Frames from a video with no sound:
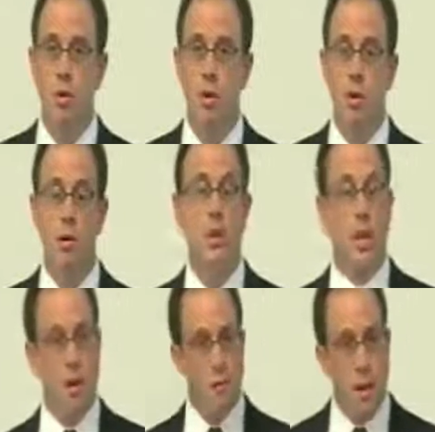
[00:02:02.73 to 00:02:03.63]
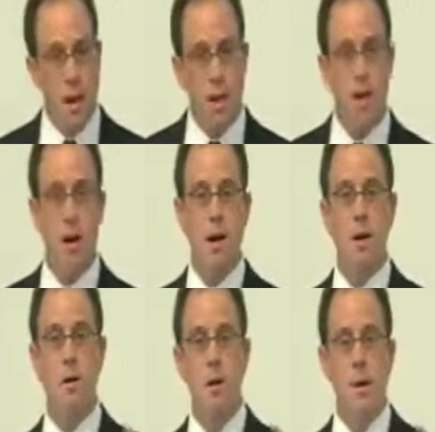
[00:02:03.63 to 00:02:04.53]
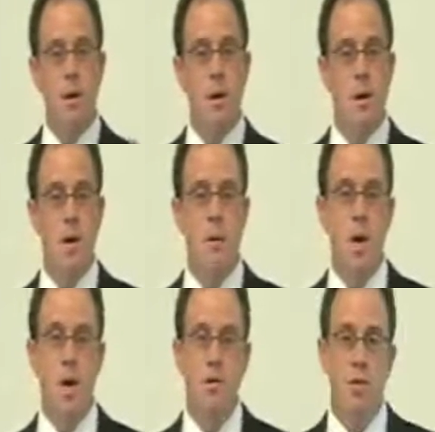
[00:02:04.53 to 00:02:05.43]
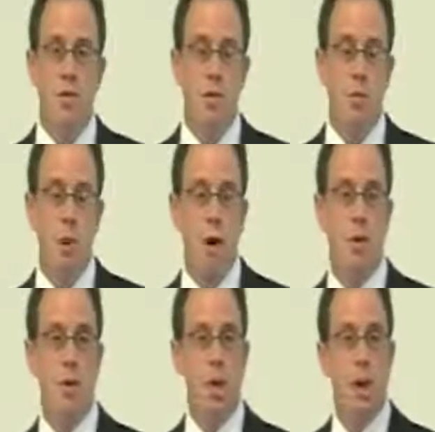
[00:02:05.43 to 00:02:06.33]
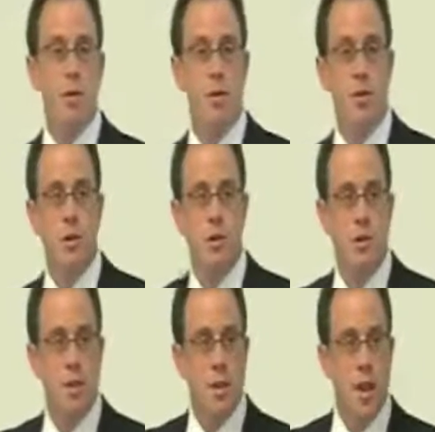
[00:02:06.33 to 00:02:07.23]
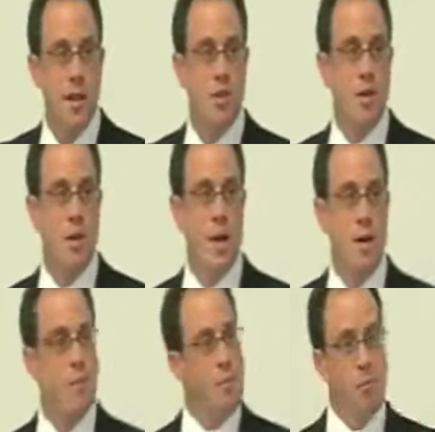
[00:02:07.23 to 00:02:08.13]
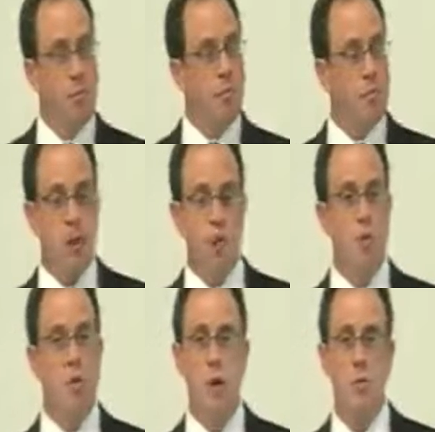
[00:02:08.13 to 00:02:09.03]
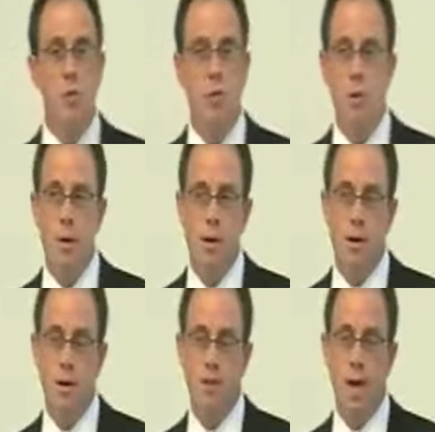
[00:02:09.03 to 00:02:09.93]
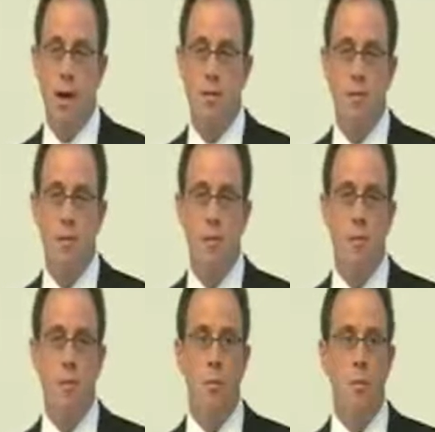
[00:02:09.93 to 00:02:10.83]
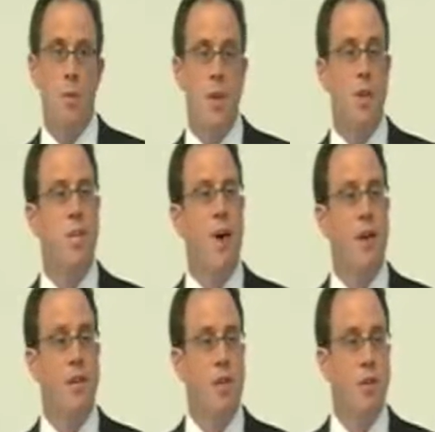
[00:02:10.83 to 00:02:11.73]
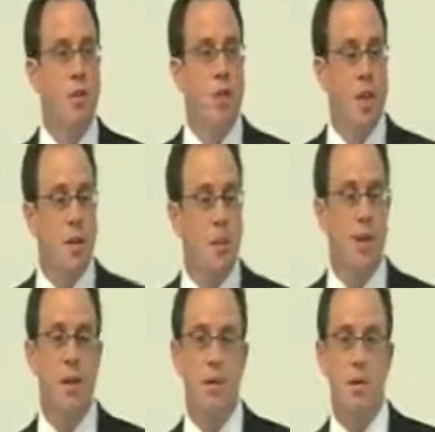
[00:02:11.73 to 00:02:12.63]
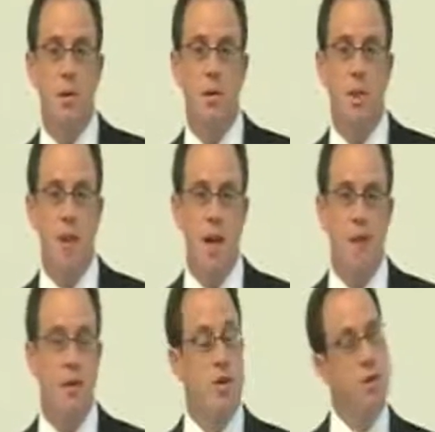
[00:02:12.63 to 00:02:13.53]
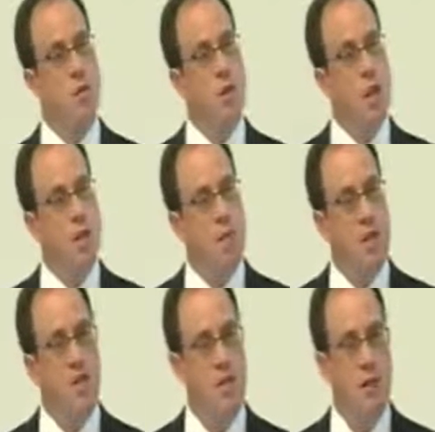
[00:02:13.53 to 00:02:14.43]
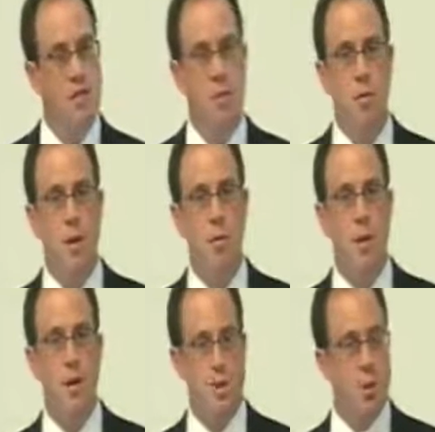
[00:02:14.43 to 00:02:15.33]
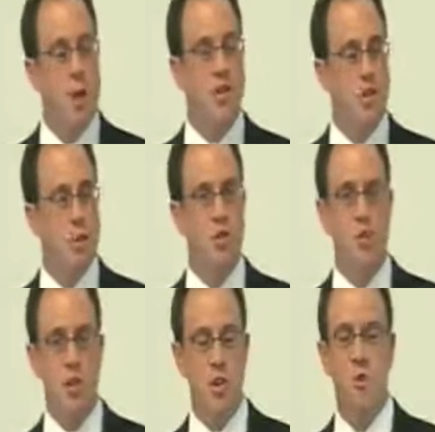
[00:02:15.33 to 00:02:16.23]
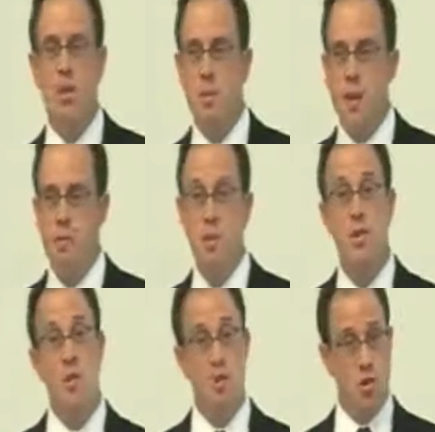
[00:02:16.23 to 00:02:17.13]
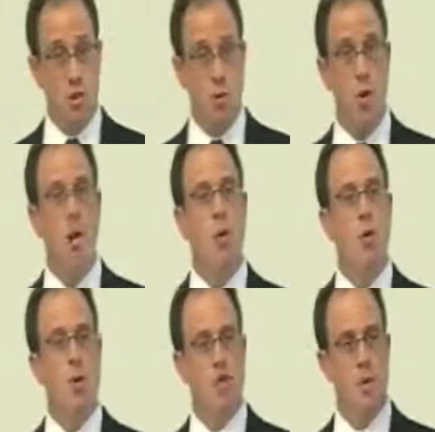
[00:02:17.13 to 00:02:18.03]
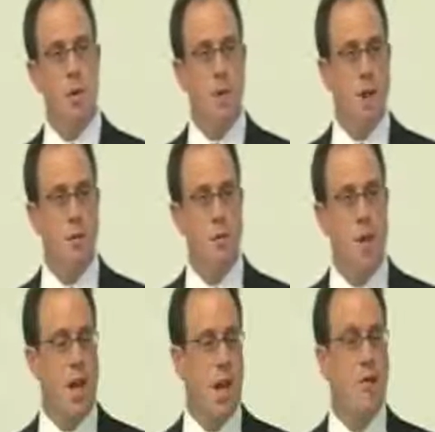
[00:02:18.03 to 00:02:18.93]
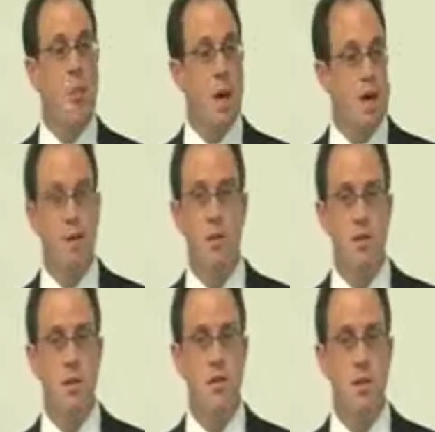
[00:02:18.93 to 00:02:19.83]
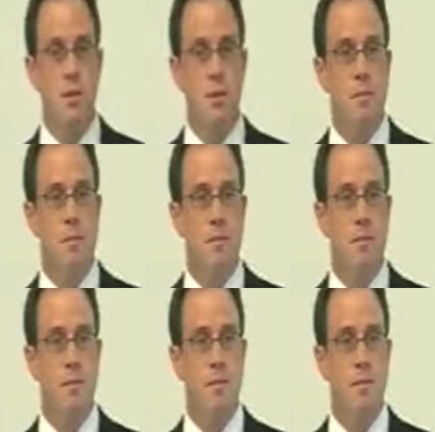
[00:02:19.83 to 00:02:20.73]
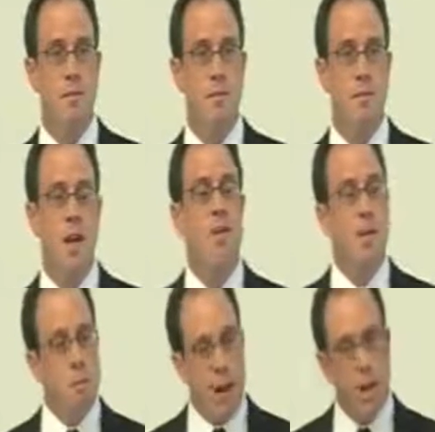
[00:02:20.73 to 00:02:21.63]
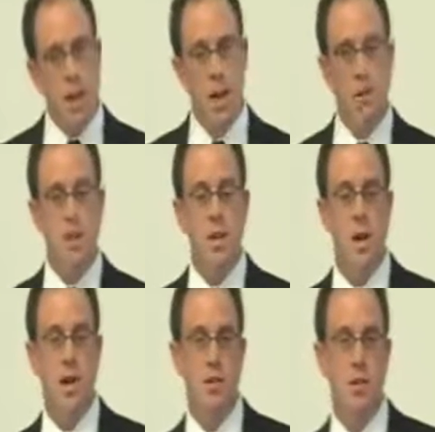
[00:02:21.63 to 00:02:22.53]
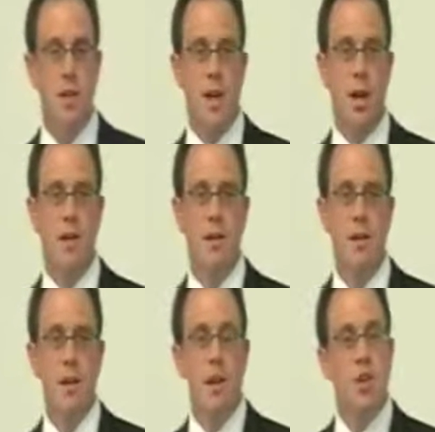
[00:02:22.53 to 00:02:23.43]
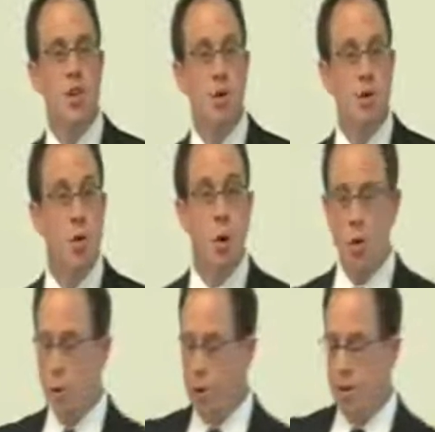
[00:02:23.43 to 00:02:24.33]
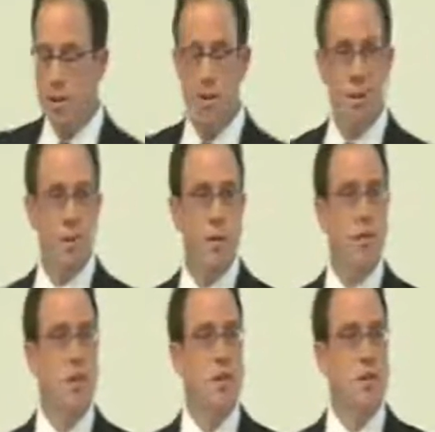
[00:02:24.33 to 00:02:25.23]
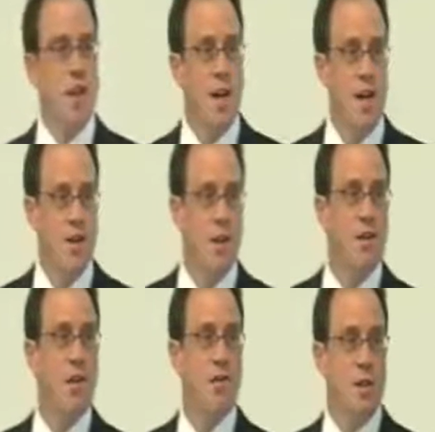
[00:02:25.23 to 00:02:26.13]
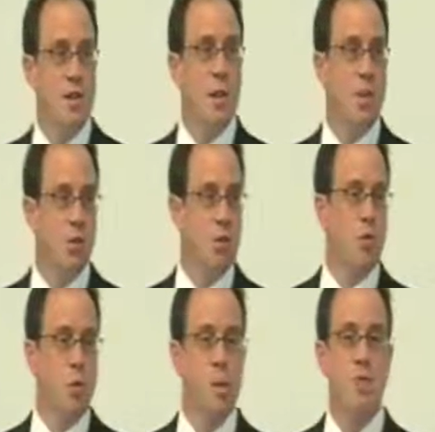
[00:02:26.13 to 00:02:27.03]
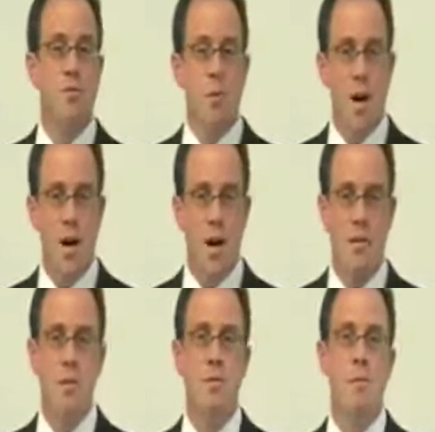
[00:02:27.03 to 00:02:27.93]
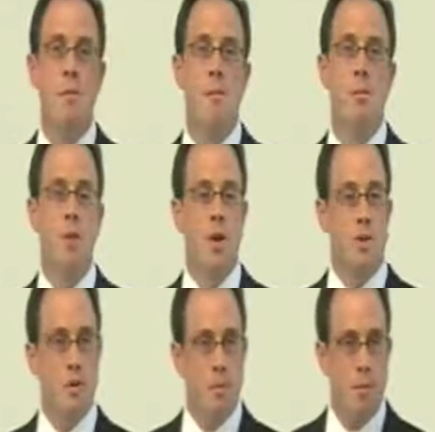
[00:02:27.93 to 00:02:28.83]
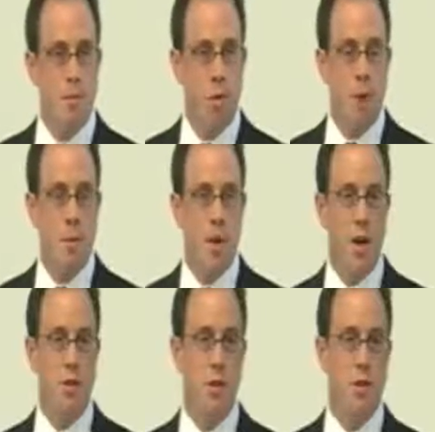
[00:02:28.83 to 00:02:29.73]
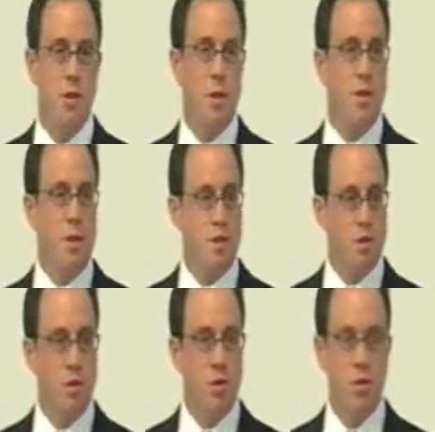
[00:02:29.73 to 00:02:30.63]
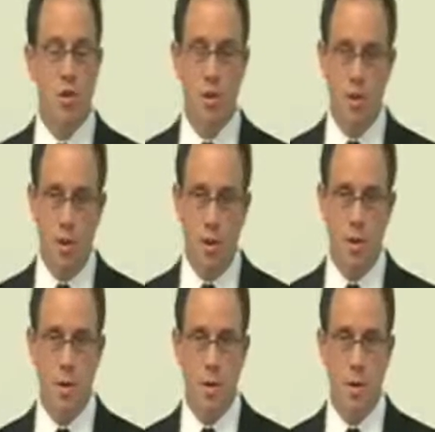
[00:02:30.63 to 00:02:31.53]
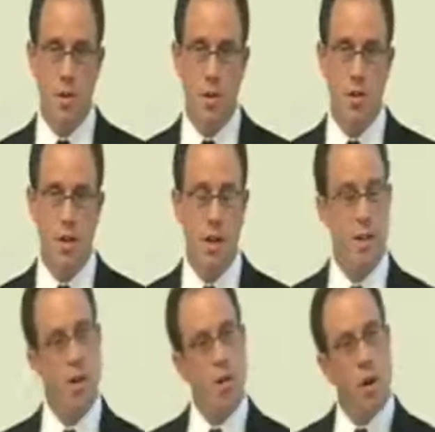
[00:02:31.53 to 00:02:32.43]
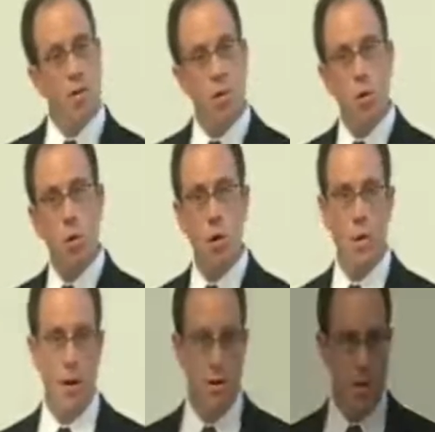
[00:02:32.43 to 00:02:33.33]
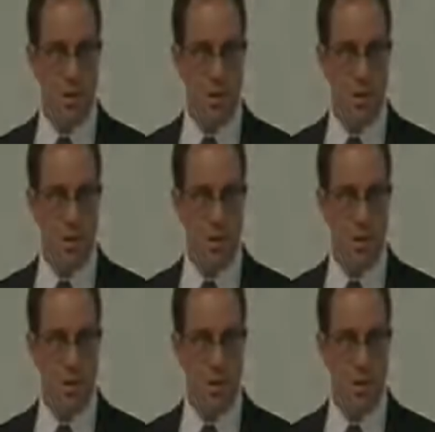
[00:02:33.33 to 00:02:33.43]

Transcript: longer, and they have Medicare benefits as primary health insurance attached to that, you don't have to worry about the impact that your settlement is going to have because those are not means tested programs. You get Social Security benefits because you or somebody on your behalf paid into the system. And then Medicare is attached to that. So if you are willing to say that these individuals will be fine with primary health insurance and a Social Security disability check, then you don't have to worry about